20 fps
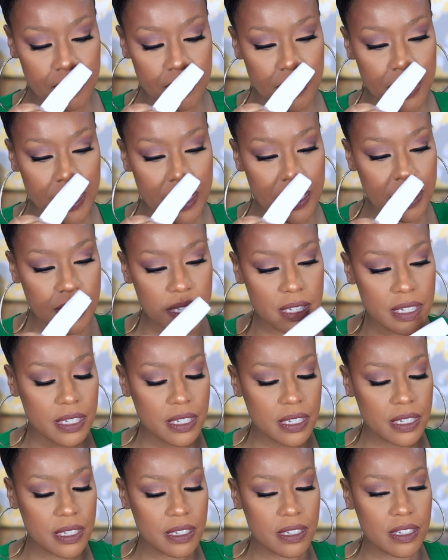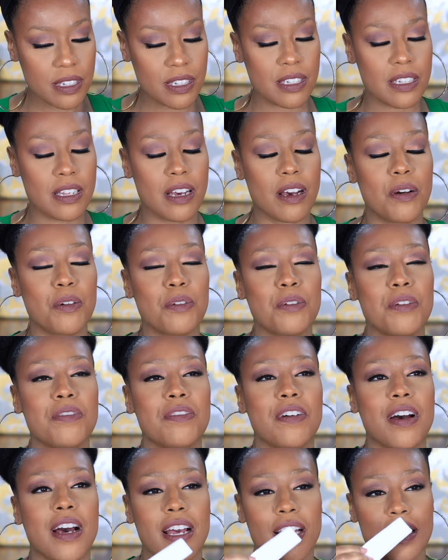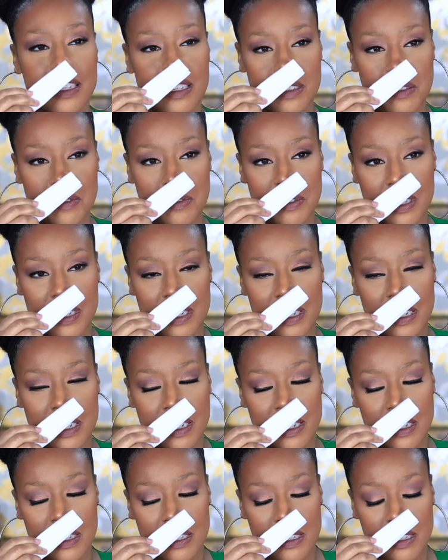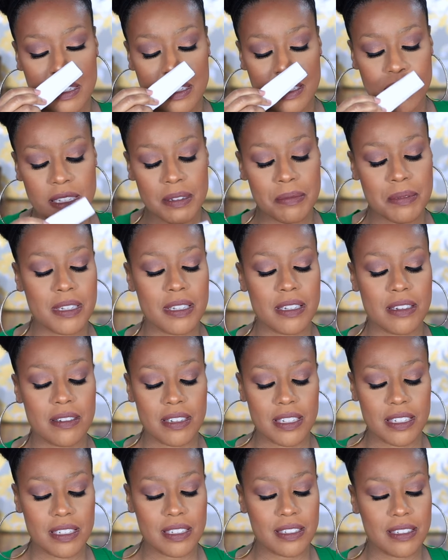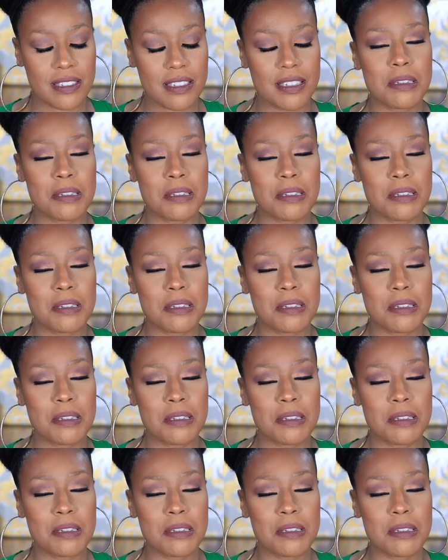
And this is so divine. This one smells so good.